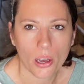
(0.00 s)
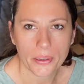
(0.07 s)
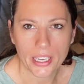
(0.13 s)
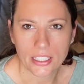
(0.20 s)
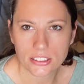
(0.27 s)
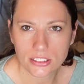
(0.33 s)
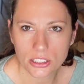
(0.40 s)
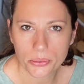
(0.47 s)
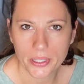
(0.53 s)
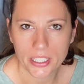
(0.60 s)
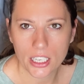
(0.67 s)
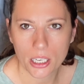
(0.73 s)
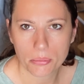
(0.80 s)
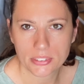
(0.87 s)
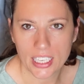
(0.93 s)
Okay, just a
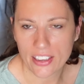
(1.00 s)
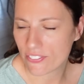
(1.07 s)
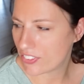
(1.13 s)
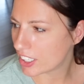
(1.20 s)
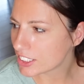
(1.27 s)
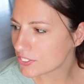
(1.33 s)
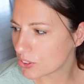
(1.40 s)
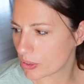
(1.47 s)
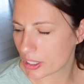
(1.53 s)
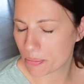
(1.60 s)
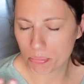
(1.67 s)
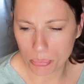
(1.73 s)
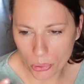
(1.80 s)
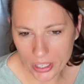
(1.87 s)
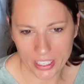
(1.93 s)
quick update. First of all, it's
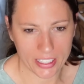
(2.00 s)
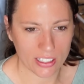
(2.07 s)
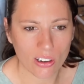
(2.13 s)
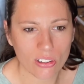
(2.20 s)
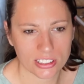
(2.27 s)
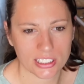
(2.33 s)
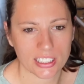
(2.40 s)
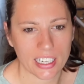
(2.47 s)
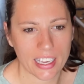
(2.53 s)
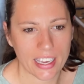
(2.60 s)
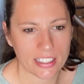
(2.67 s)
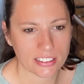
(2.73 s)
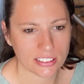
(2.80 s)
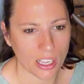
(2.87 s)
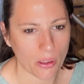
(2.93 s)
boiling hot in
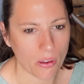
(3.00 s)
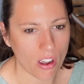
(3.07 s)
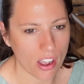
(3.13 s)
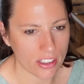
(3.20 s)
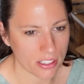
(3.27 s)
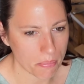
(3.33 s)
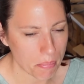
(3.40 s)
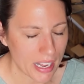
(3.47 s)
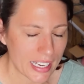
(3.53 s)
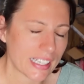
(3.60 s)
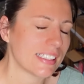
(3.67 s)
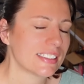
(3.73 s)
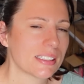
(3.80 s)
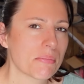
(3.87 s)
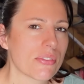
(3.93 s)
here, so I
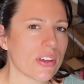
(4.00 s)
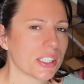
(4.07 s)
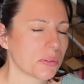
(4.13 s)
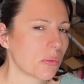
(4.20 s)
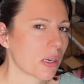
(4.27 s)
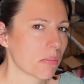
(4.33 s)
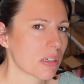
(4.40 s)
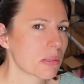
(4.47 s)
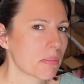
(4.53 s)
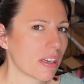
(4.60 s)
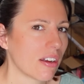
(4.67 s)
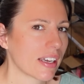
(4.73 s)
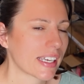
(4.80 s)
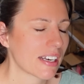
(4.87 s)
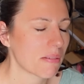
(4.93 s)
completely sympathise what it must be
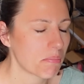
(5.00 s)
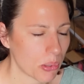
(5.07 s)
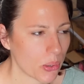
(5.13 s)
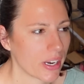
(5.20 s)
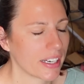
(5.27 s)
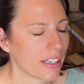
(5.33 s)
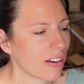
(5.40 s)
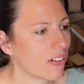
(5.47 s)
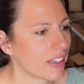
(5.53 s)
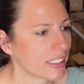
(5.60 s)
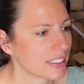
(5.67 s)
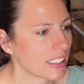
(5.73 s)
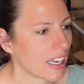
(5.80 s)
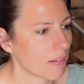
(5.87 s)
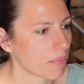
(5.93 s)
like in a boiling hot
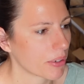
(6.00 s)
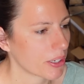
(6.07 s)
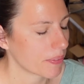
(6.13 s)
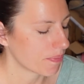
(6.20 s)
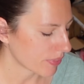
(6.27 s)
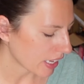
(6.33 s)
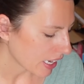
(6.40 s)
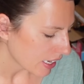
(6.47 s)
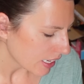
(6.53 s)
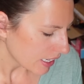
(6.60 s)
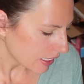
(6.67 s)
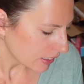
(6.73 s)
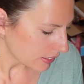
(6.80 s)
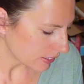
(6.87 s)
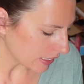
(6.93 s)
exam room.
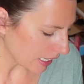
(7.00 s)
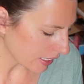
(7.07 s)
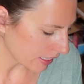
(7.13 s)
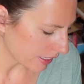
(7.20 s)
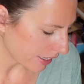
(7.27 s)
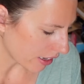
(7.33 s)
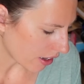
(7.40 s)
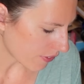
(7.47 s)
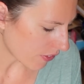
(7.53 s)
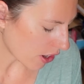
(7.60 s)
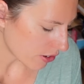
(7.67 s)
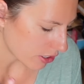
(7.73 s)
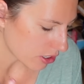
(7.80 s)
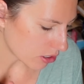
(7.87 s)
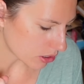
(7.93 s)
Secondly, I've
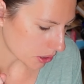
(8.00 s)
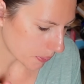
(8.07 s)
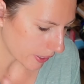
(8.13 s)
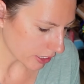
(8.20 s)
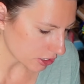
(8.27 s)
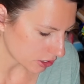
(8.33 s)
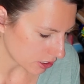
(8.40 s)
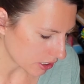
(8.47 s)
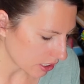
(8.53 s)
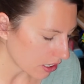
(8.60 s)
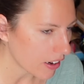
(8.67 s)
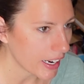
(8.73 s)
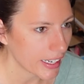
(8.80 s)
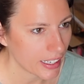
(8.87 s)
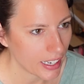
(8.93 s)
only got question
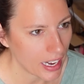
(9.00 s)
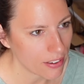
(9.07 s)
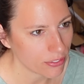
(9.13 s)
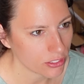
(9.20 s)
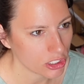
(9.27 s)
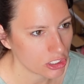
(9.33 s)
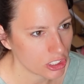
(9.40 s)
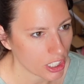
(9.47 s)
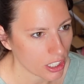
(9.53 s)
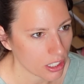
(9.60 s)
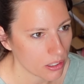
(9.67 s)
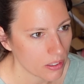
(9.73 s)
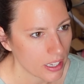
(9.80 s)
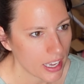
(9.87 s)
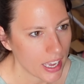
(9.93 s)
nine left to
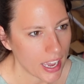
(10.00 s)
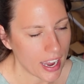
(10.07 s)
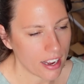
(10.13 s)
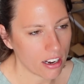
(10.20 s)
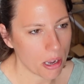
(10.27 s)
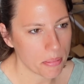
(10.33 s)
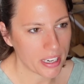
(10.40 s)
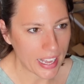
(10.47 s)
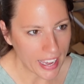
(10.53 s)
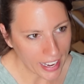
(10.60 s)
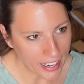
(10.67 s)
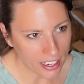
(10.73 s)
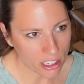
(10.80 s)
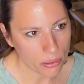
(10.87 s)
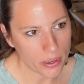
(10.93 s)
do, and I'm an
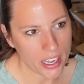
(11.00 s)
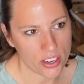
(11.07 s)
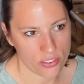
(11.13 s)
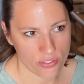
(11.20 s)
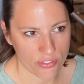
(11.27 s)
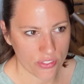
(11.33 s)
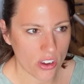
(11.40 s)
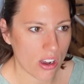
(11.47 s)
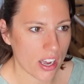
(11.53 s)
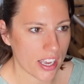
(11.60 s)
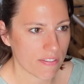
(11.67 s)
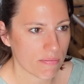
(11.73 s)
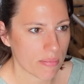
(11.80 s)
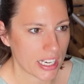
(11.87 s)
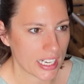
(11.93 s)
hour and
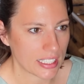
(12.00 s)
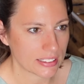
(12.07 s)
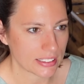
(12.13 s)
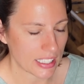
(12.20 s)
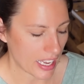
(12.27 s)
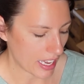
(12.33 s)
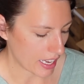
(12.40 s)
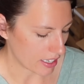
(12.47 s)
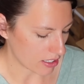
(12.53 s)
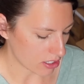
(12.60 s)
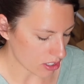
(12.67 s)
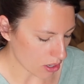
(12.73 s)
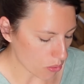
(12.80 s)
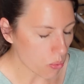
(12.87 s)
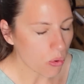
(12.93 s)
five minutes in.
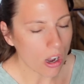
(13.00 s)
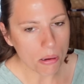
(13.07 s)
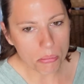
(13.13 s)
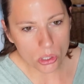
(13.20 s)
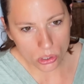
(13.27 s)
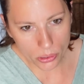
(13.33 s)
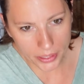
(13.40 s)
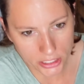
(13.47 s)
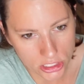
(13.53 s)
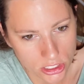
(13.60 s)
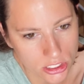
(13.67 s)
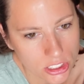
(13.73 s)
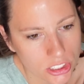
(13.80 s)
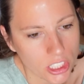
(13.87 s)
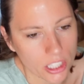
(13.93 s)
So one more
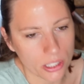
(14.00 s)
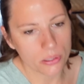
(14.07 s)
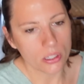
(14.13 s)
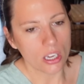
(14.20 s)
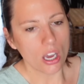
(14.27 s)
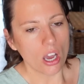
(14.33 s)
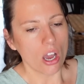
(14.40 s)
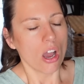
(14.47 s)
question to do.